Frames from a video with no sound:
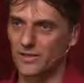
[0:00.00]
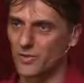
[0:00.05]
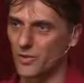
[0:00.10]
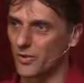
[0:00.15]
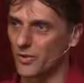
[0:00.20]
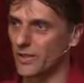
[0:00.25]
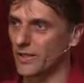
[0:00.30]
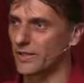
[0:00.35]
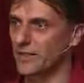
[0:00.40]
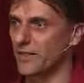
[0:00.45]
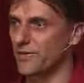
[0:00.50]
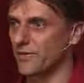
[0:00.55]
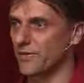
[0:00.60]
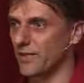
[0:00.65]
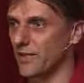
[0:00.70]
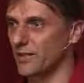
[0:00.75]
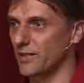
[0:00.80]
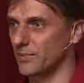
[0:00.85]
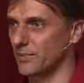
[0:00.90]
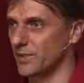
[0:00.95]
soil and healthy
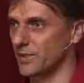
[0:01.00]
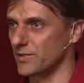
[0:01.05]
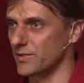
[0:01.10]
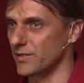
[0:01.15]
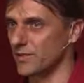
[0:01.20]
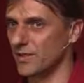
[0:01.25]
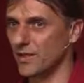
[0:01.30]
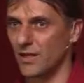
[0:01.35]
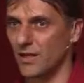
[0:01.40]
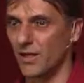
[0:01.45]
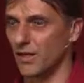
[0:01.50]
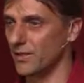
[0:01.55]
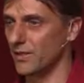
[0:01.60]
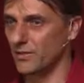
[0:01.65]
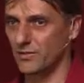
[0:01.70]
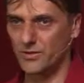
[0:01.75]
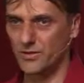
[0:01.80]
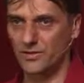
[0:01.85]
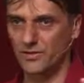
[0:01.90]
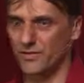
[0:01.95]
animals and
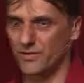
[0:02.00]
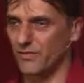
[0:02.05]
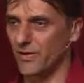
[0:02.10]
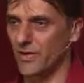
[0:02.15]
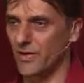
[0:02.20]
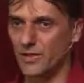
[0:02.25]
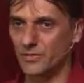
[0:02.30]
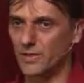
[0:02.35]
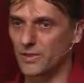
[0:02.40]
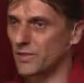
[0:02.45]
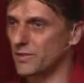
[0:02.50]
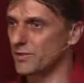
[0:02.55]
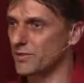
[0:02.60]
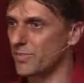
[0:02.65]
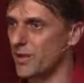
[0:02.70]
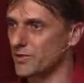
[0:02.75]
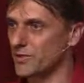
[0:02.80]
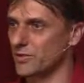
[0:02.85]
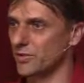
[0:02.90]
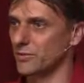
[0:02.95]
he just found out that it's
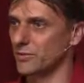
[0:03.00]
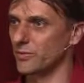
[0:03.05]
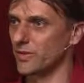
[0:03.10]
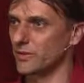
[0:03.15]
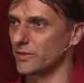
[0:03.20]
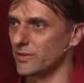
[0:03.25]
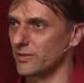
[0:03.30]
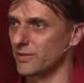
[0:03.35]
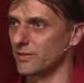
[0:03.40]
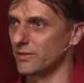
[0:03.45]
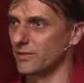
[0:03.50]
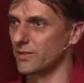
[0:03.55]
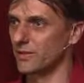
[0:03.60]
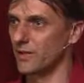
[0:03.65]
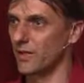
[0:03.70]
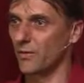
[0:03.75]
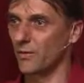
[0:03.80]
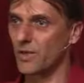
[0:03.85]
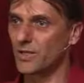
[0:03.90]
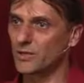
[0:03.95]
matching together
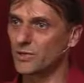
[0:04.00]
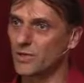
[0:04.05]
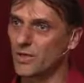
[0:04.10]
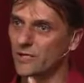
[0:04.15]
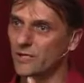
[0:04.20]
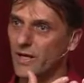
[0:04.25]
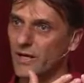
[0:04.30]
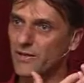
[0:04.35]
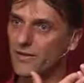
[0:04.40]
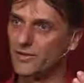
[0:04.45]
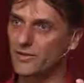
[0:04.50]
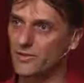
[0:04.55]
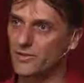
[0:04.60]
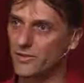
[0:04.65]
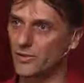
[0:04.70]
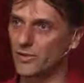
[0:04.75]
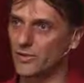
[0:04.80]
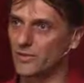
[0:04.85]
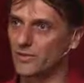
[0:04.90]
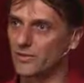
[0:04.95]
once you have a healthy
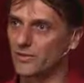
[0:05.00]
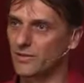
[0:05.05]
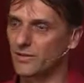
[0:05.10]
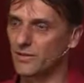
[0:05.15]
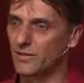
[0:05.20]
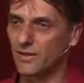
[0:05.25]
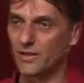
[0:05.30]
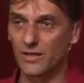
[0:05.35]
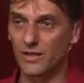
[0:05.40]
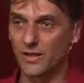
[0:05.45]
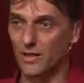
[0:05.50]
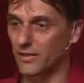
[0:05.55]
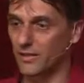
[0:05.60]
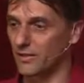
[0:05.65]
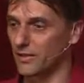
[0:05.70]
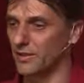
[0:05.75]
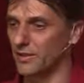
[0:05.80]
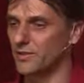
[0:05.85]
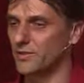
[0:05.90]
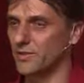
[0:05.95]
soil
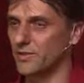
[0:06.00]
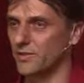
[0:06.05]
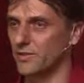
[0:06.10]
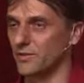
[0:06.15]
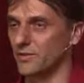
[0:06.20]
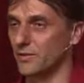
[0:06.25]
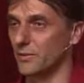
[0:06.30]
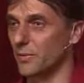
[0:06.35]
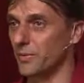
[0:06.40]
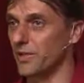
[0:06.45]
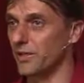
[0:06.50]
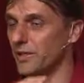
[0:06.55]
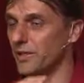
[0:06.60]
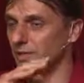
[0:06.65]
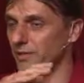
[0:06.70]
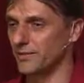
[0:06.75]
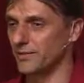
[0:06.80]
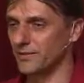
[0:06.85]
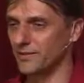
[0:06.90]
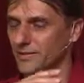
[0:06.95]
and it's uh, real
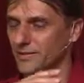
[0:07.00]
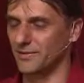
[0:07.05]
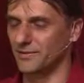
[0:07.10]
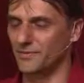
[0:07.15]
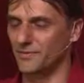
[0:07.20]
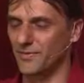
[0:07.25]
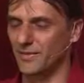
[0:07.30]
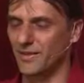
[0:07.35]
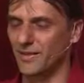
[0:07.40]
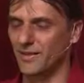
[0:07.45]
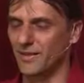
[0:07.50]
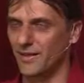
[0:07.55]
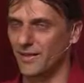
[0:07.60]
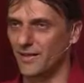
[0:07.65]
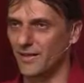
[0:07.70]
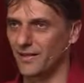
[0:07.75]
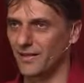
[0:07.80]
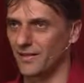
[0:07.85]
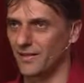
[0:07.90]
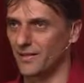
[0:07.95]
uh,
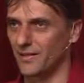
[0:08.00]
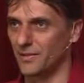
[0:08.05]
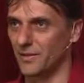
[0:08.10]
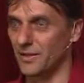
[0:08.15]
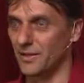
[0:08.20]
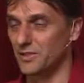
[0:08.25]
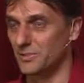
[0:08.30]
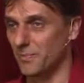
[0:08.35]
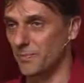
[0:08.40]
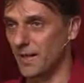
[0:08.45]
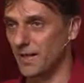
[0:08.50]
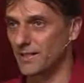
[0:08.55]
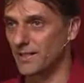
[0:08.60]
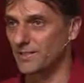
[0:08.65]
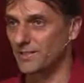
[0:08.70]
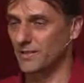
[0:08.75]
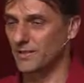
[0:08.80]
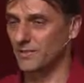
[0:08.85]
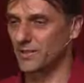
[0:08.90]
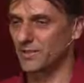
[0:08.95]
uh, in
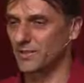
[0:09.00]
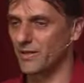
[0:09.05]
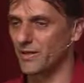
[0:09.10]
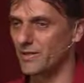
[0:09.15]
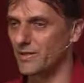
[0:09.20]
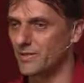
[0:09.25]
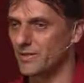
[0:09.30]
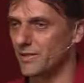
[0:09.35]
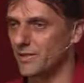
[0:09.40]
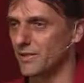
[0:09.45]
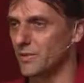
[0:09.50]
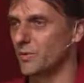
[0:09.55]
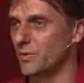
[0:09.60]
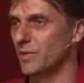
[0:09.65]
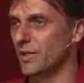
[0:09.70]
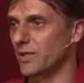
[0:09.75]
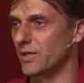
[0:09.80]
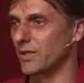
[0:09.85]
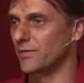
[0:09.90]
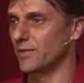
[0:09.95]
balance in minerals you
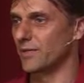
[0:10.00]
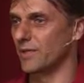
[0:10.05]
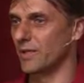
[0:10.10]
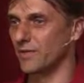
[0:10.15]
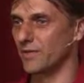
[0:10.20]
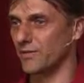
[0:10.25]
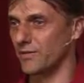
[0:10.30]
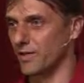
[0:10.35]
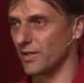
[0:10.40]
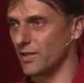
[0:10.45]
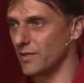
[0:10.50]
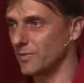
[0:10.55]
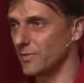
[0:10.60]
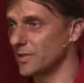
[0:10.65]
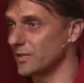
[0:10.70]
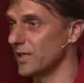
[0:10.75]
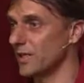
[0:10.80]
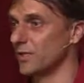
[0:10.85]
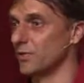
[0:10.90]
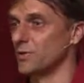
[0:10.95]
can have uh, healthy
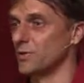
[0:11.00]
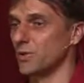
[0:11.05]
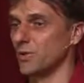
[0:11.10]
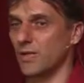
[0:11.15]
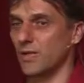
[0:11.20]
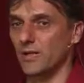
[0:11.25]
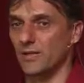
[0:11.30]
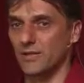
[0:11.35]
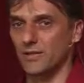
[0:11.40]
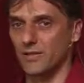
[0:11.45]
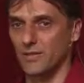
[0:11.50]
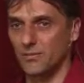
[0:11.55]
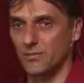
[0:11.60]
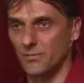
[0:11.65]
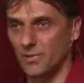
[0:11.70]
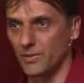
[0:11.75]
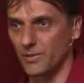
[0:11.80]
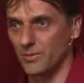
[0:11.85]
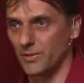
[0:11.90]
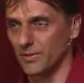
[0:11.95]
animals and also healthy
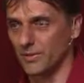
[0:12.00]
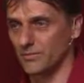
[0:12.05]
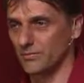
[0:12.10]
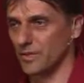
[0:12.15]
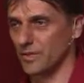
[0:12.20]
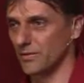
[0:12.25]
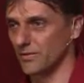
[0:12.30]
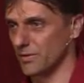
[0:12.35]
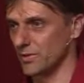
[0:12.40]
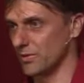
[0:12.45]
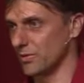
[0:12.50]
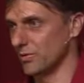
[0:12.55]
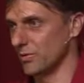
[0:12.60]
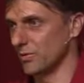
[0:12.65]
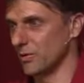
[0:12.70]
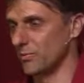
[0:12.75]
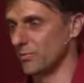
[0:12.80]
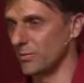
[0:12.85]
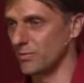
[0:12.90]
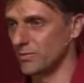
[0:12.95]
people they have a
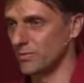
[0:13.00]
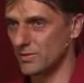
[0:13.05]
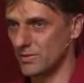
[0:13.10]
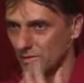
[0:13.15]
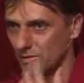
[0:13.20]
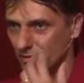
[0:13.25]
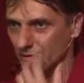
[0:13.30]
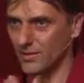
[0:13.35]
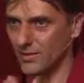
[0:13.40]
stronger bones